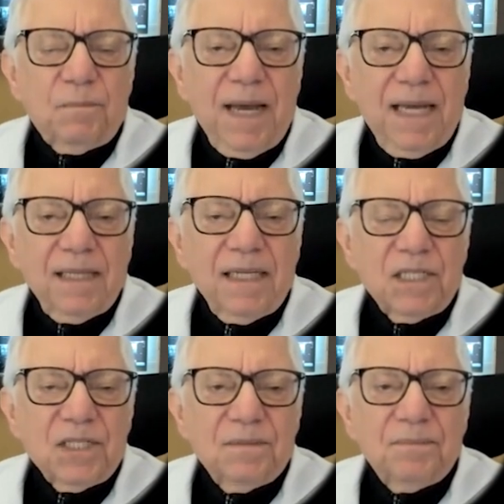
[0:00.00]

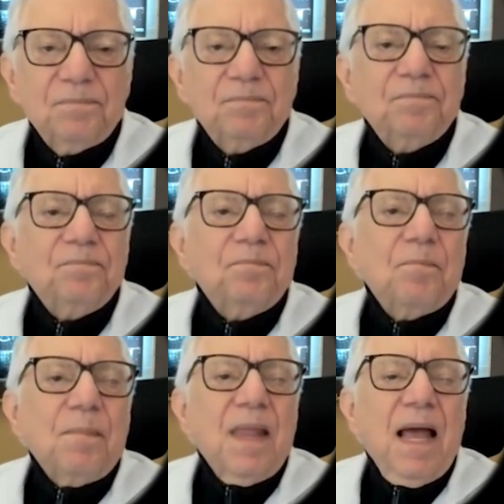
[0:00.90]
painless,
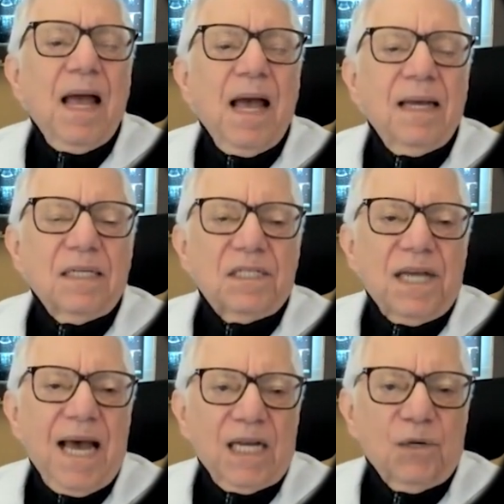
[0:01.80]
and it's
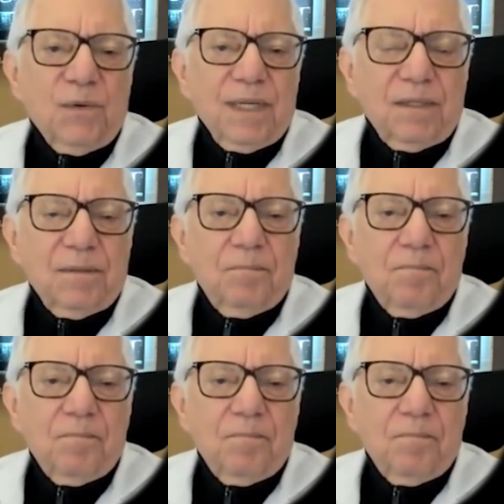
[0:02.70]
accurate.